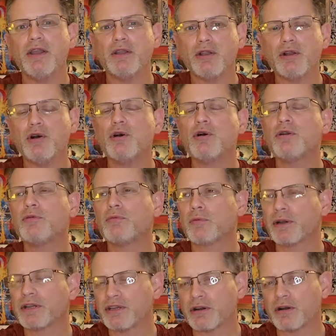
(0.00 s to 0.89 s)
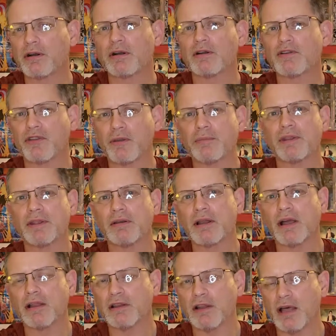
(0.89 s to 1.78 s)
could return something
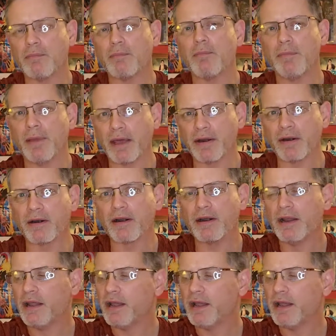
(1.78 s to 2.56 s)
a lot better.